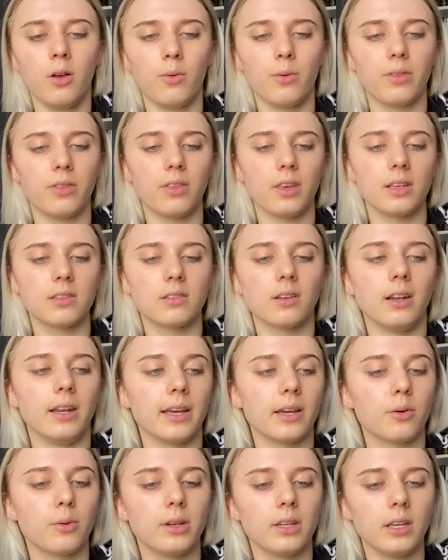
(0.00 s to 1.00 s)
when things are
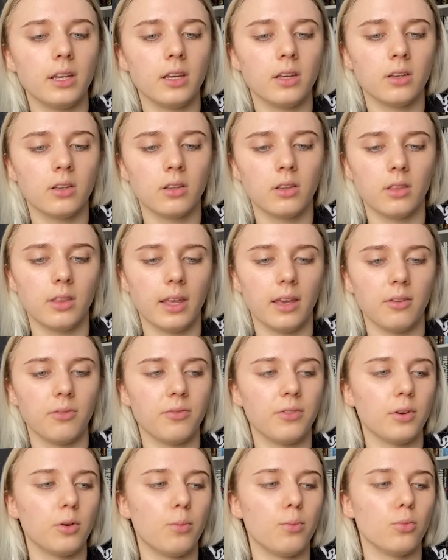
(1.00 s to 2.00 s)
liquidy, they
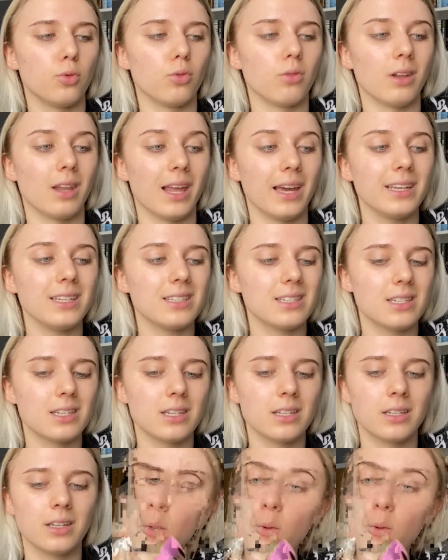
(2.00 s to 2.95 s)
feel more light.